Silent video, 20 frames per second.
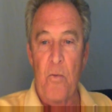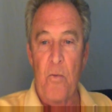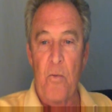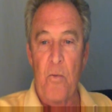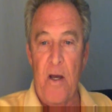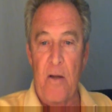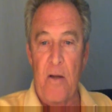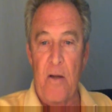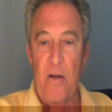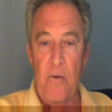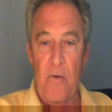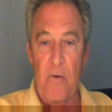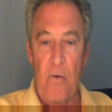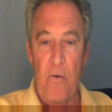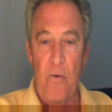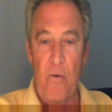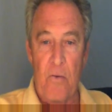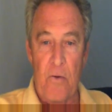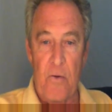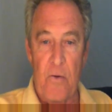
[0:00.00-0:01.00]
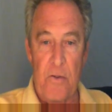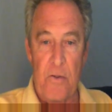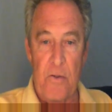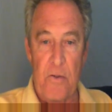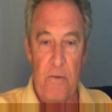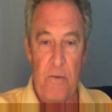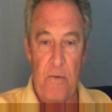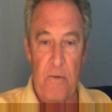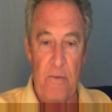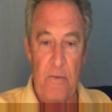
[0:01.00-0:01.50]
miter the corners.
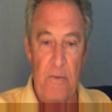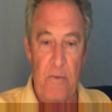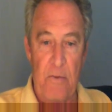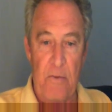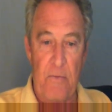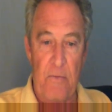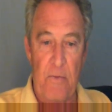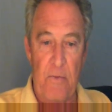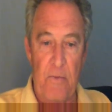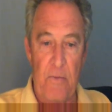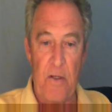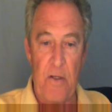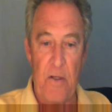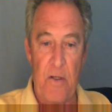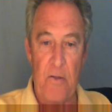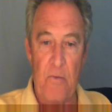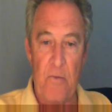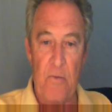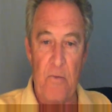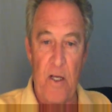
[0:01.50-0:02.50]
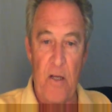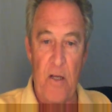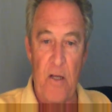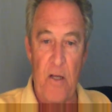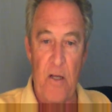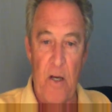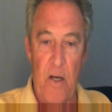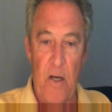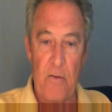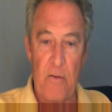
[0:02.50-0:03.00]
If you tell it you want to add
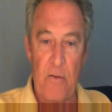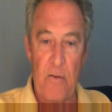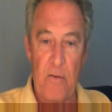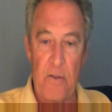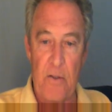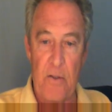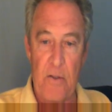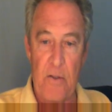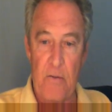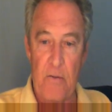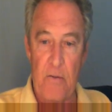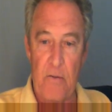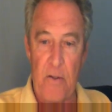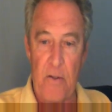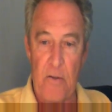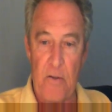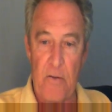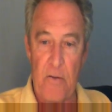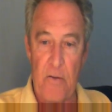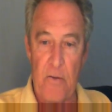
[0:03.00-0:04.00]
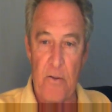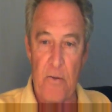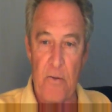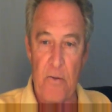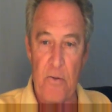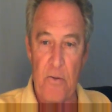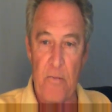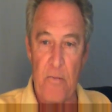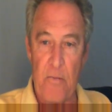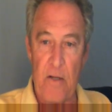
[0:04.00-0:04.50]
miters, it'll show
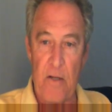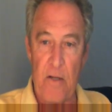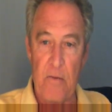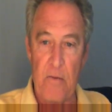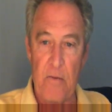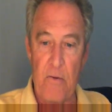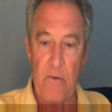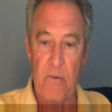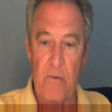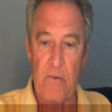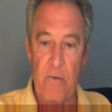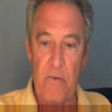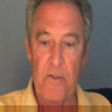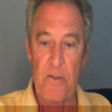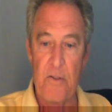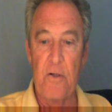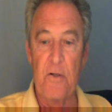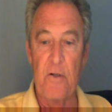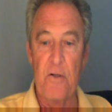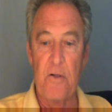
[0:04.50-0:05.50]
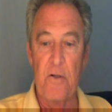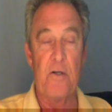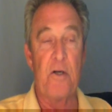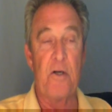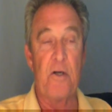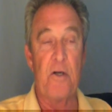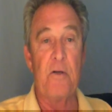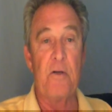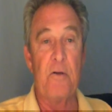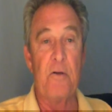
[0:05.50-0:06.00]
to miter the corners, and it'll
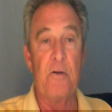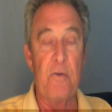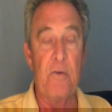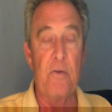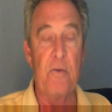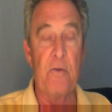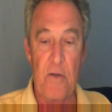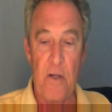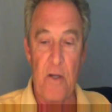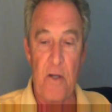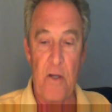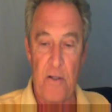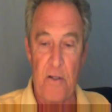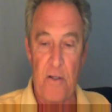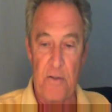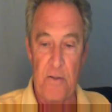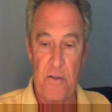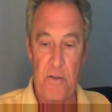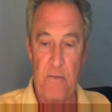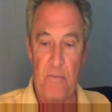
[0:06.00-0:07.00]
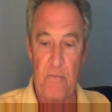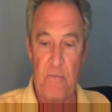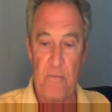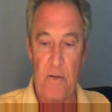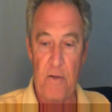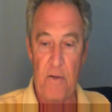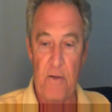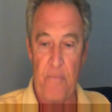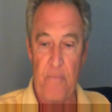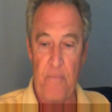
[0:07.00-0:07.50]
adjust it on your cut list and everything.
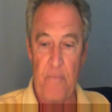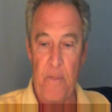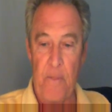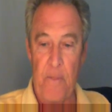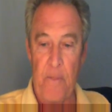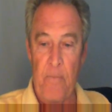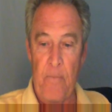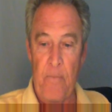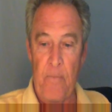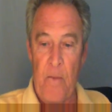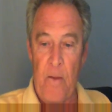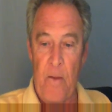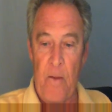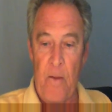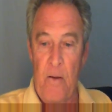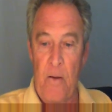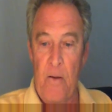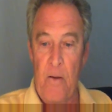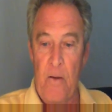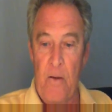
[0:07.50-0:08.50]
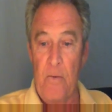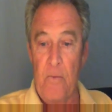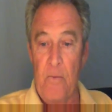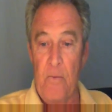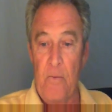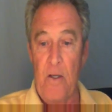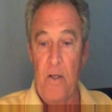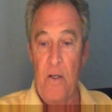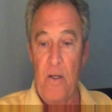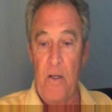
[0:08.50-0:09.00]

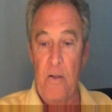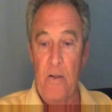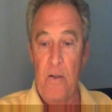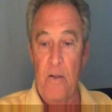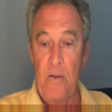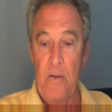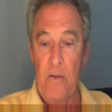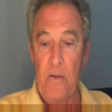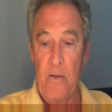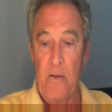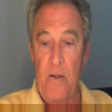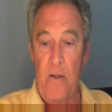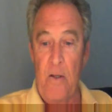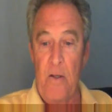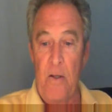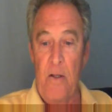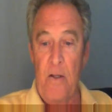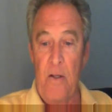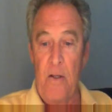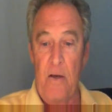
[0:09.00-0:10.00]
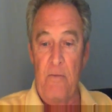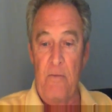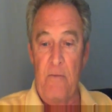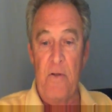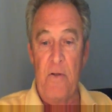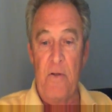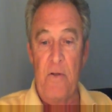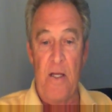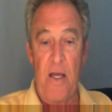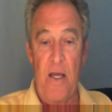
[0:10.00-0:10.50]
Okay. Now if you
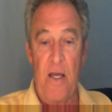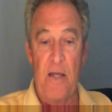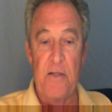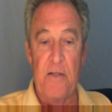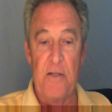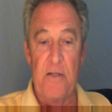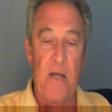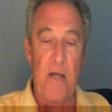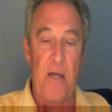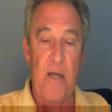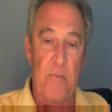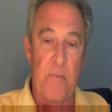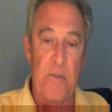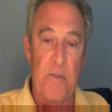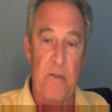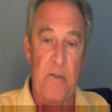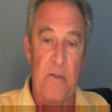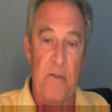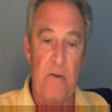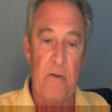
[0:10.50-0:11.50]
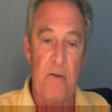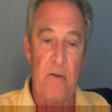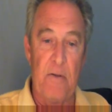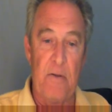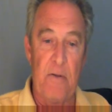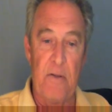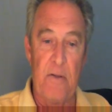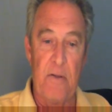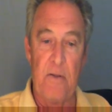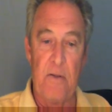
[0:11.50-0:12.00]
need to add stops,
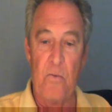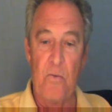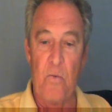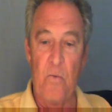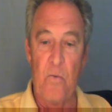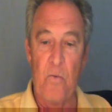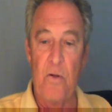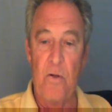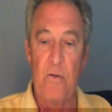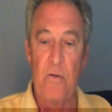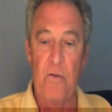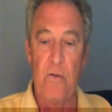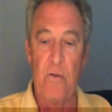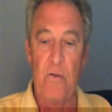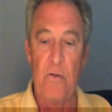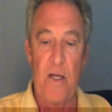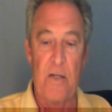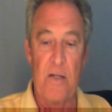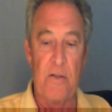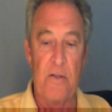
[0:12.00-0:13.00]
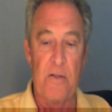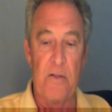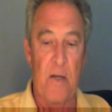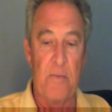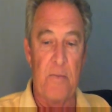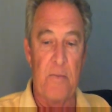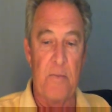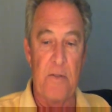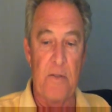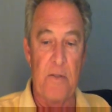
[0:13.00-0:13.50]
this is where you do that.
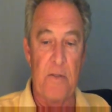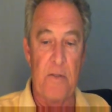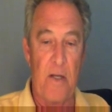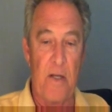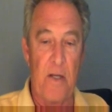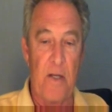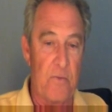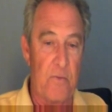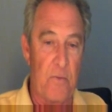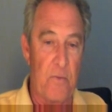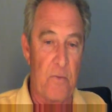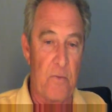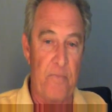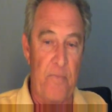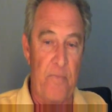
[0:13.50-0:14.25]
Stops is the next one.